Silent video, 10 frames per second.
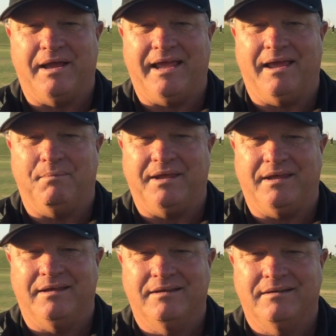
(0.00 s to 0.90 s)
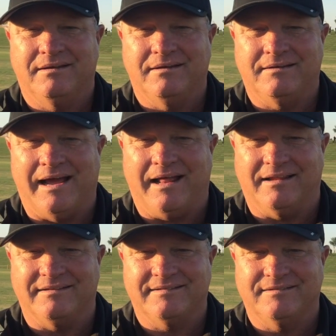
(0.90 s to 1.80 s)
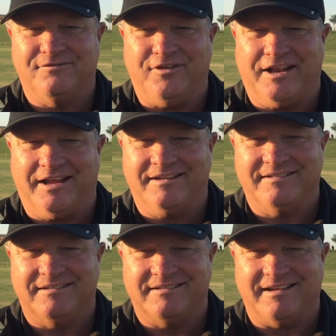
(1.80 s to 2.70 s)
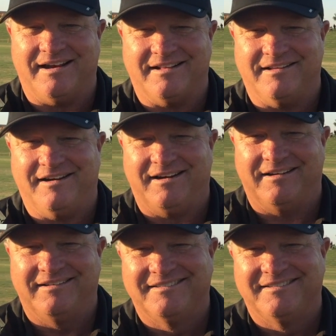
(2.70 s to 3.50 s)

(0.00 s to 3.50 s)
Miami, Dallas, Phoenix, Santa Clara.